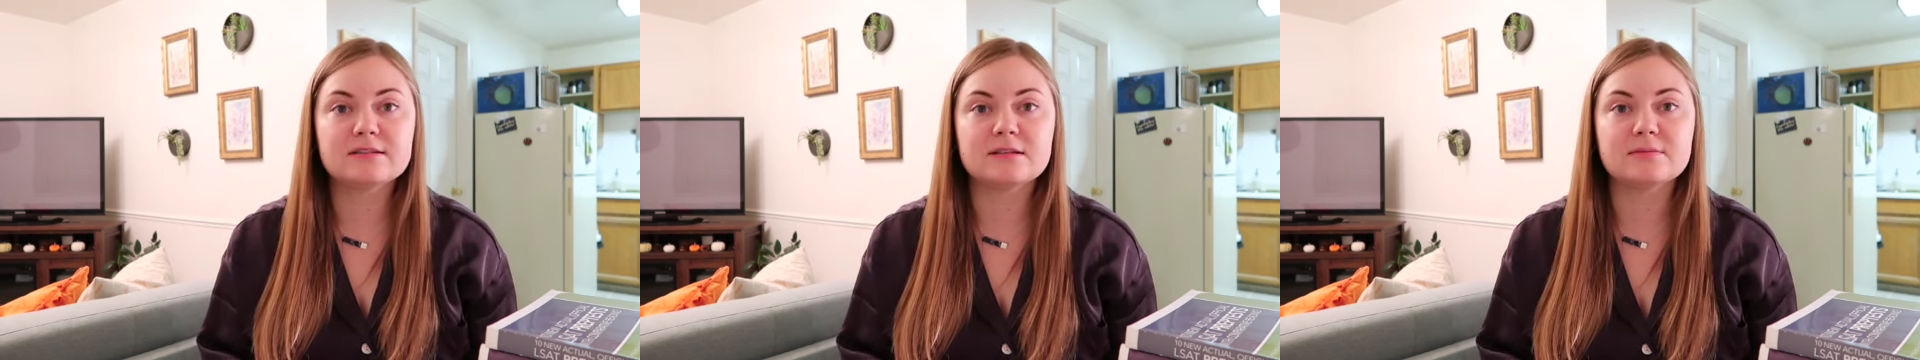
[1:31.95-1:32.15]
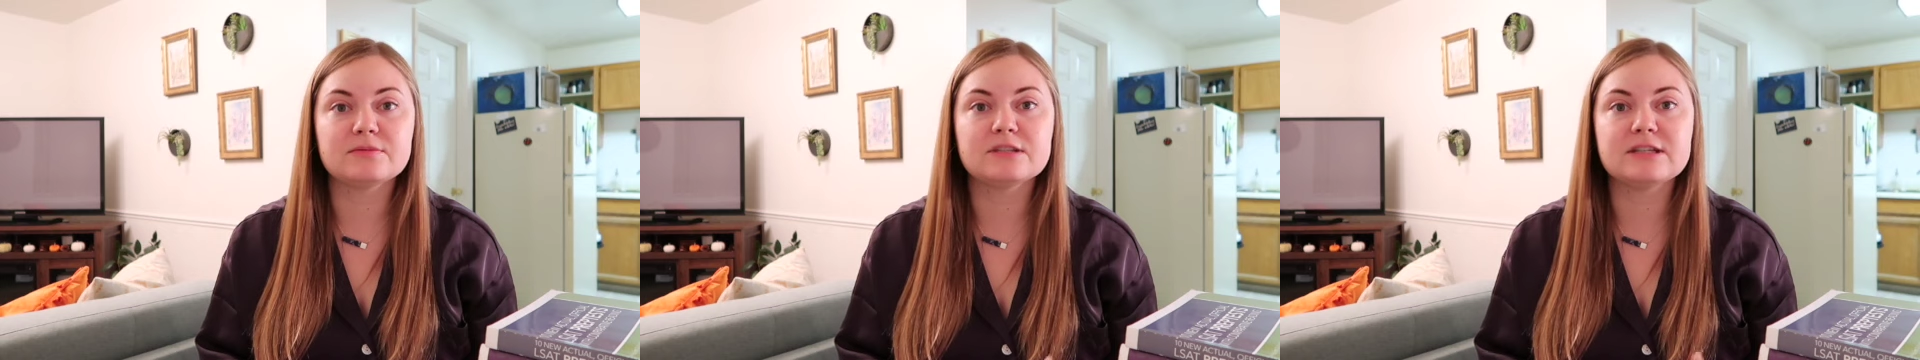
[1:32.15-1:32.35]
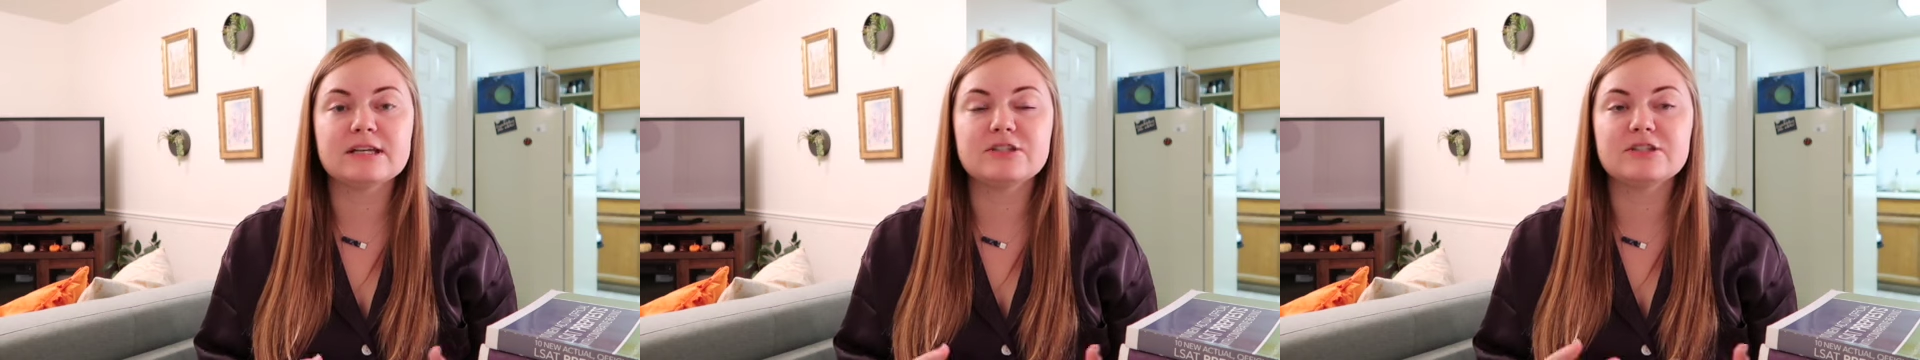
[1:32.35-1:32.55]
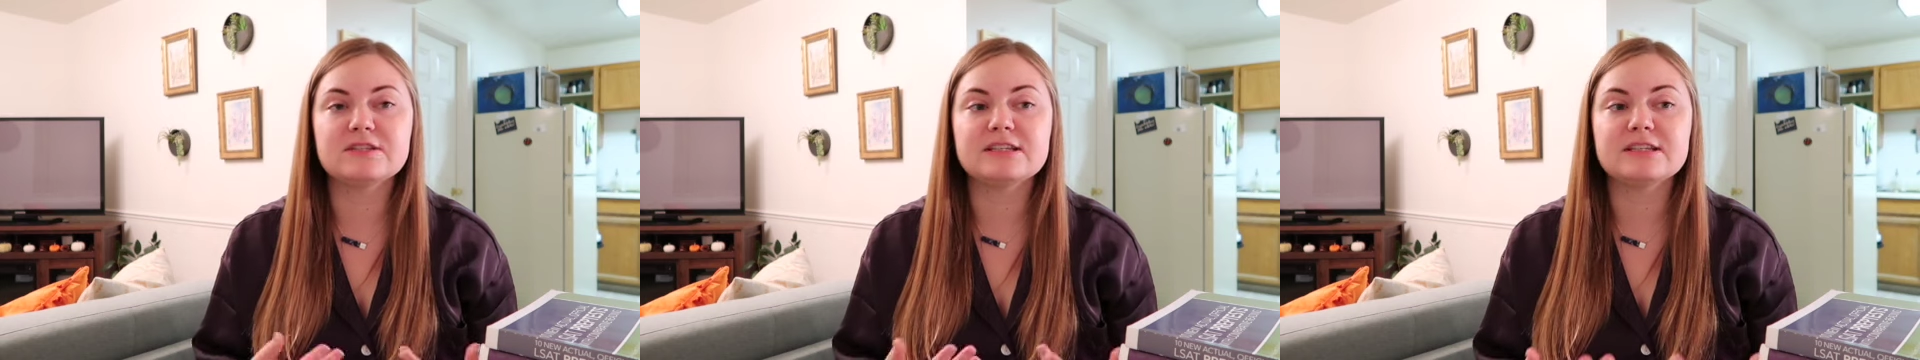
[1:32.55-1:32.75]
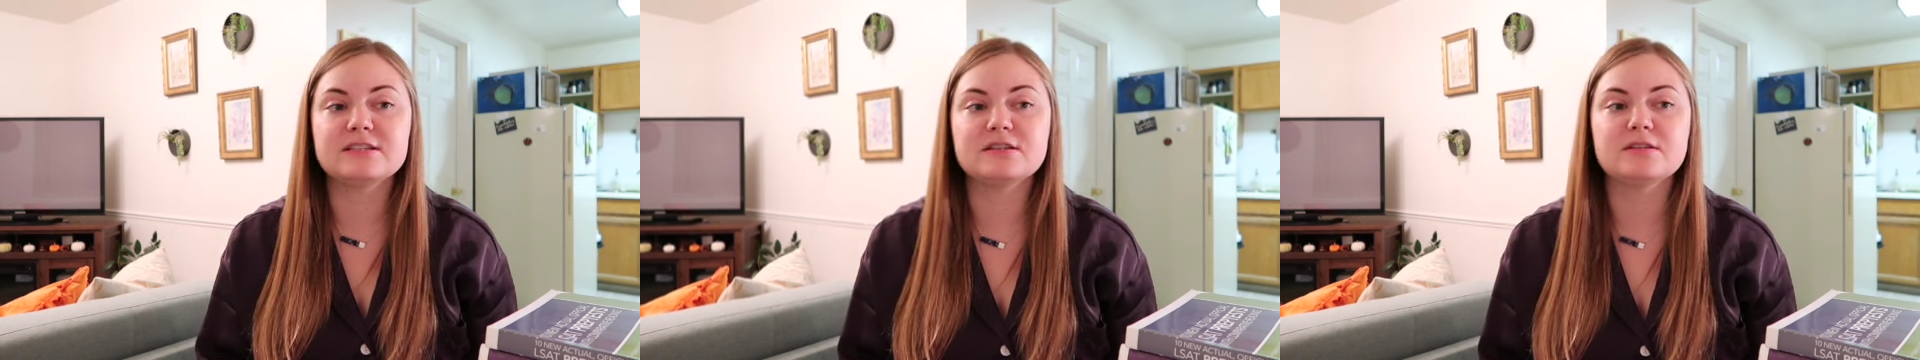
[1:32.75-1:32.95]
So I'm, it's
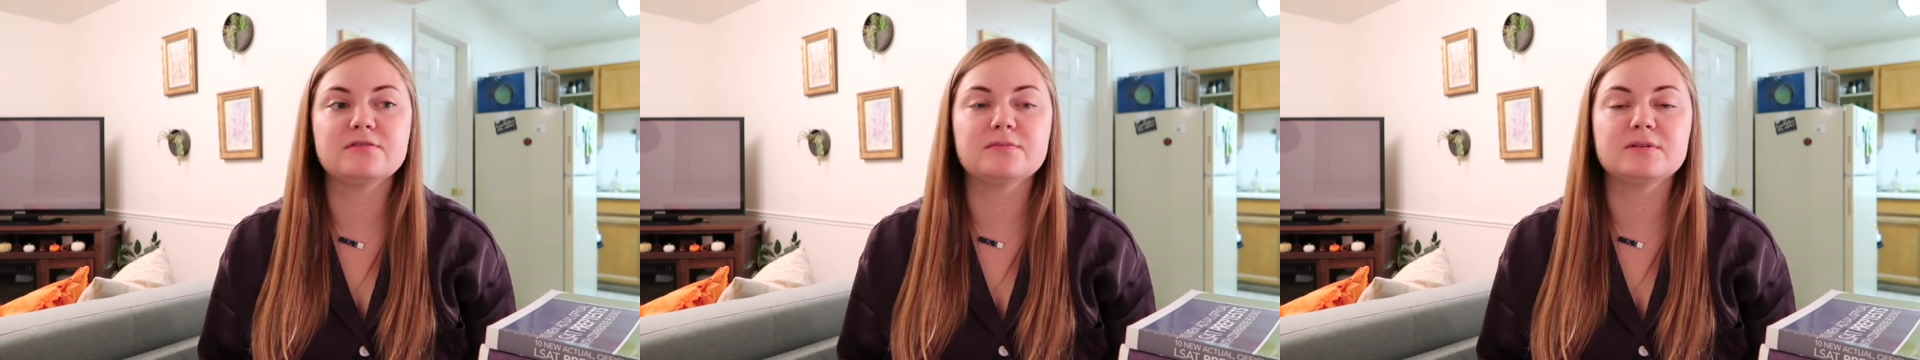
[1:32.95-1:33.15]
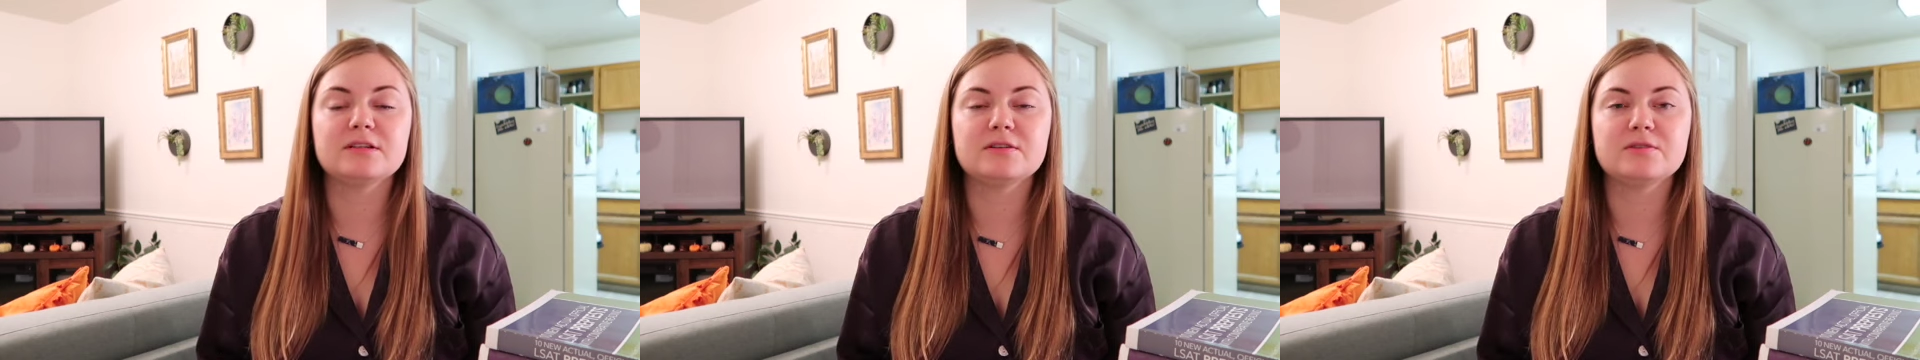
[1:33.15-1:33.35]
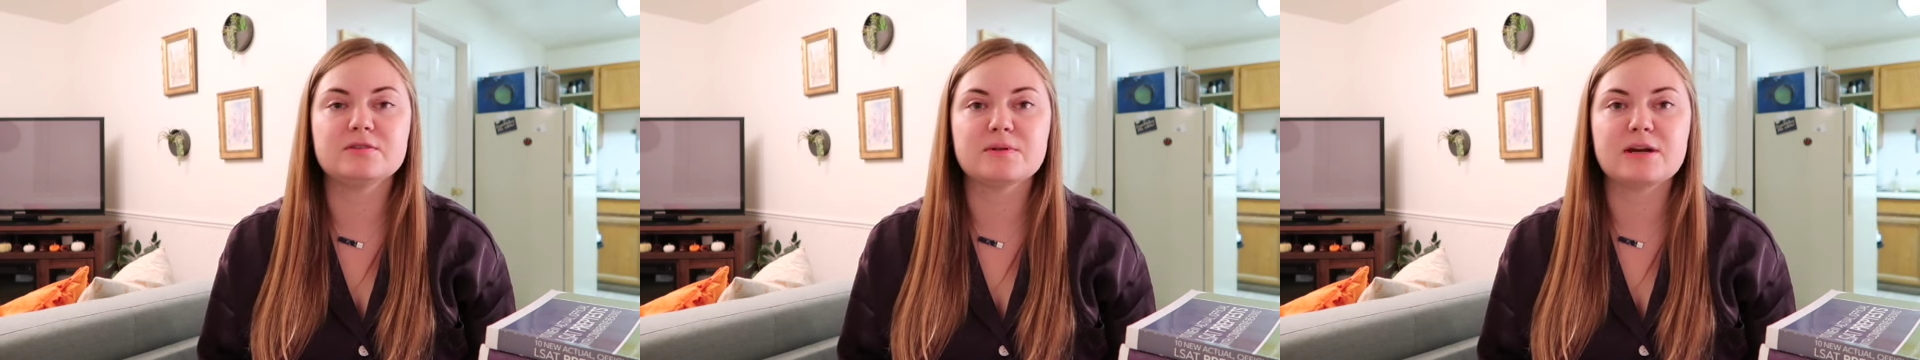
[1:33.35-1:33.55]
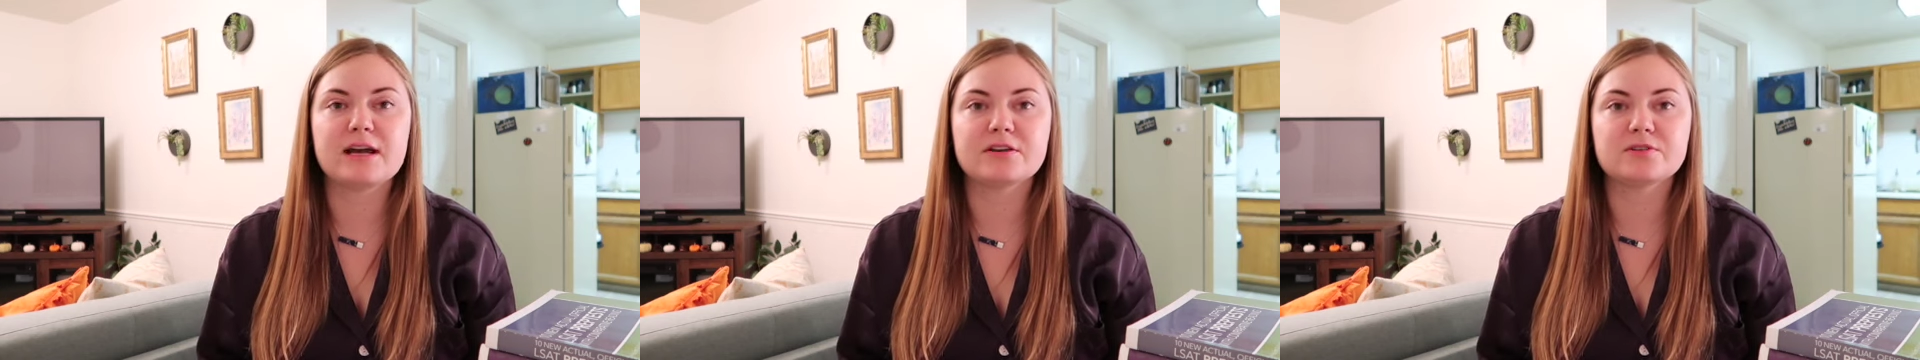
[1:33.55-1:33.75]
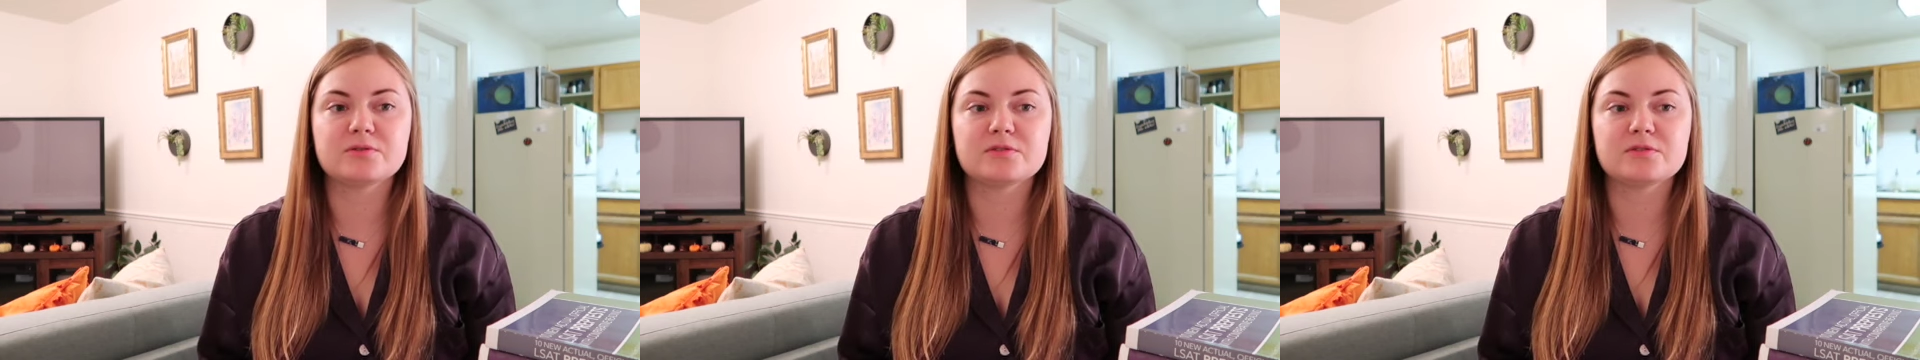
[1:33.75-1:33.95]
just easier for me to use my
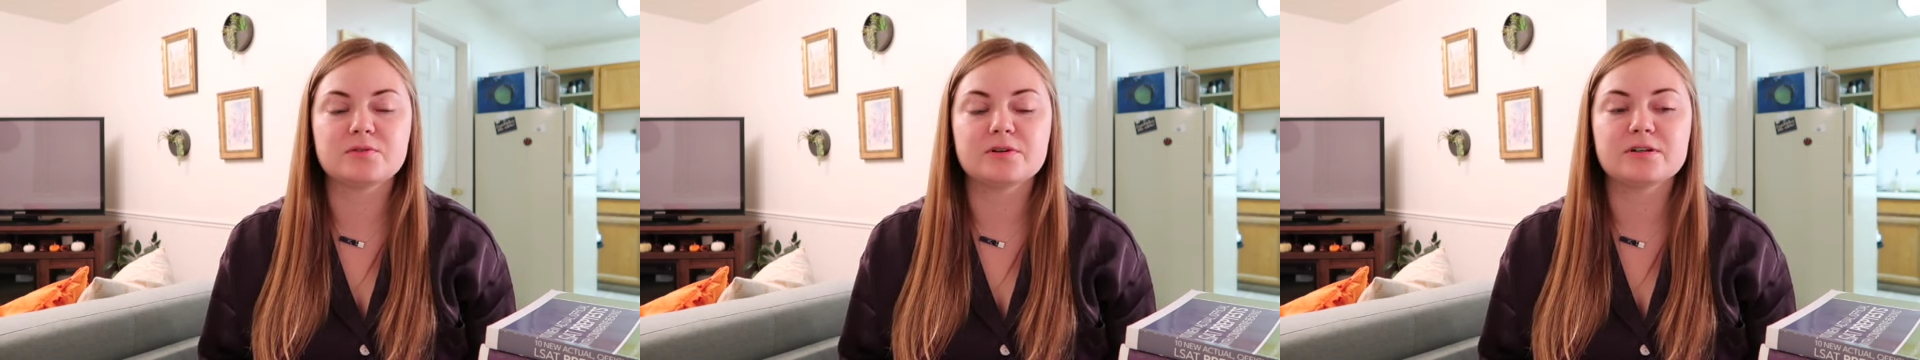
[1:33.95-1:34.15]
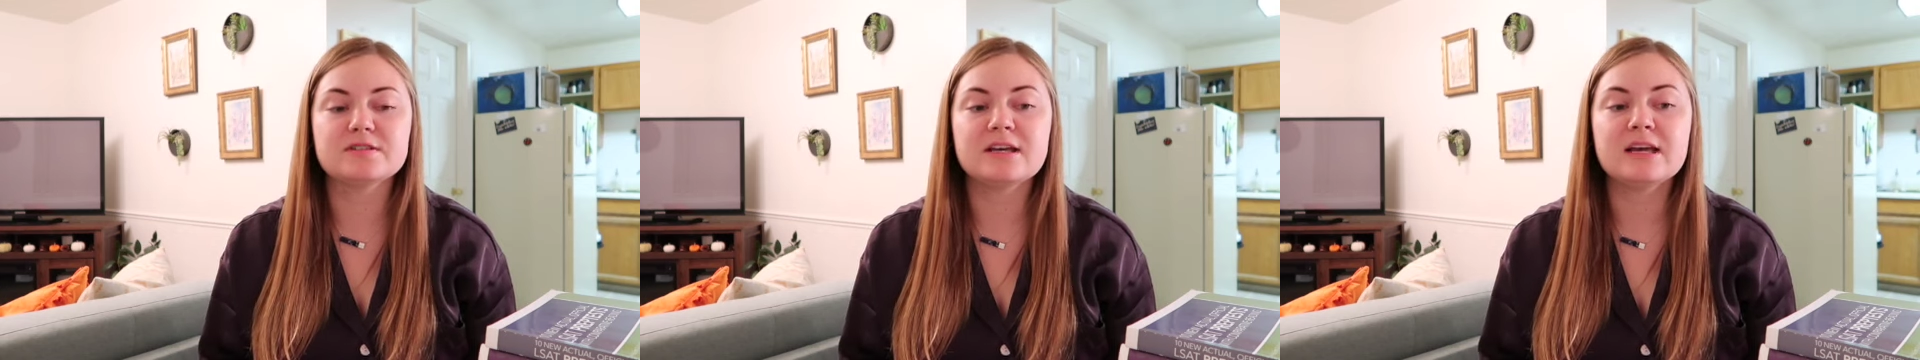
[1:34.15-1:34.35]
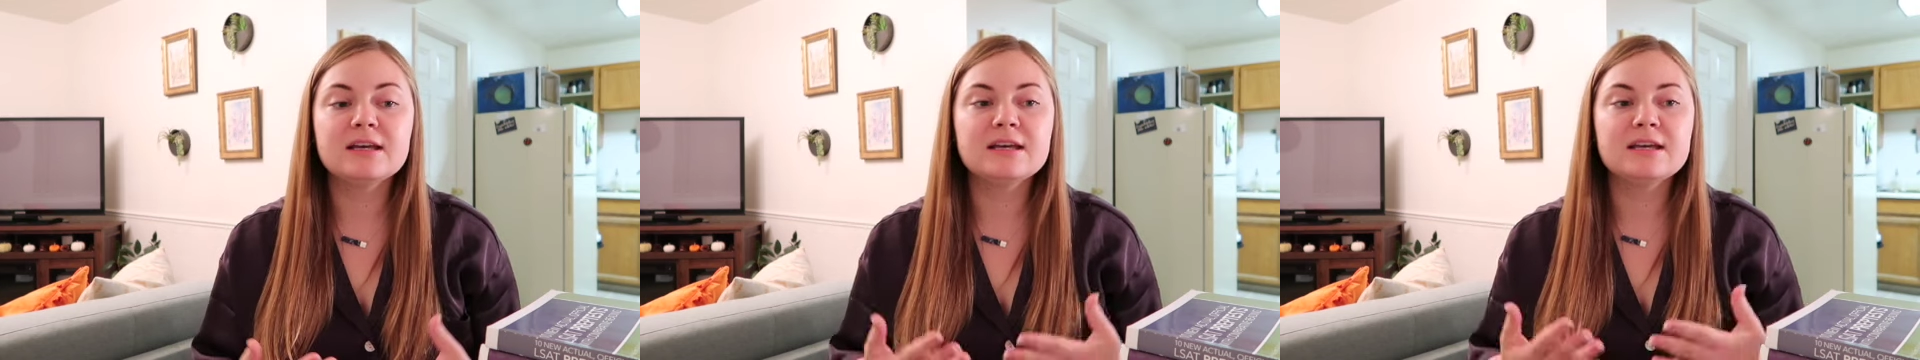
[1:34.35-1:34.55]
actual scores.